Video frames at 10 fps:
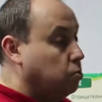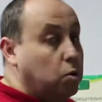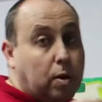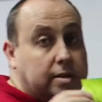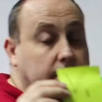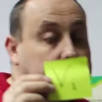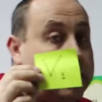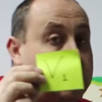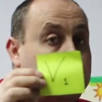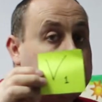we once
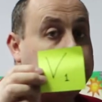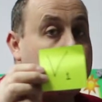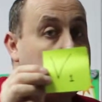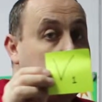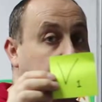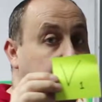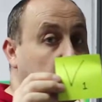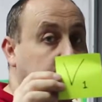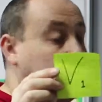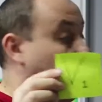again use the verb in the
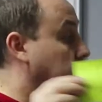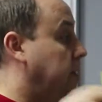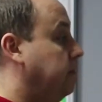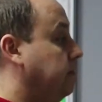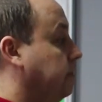first form.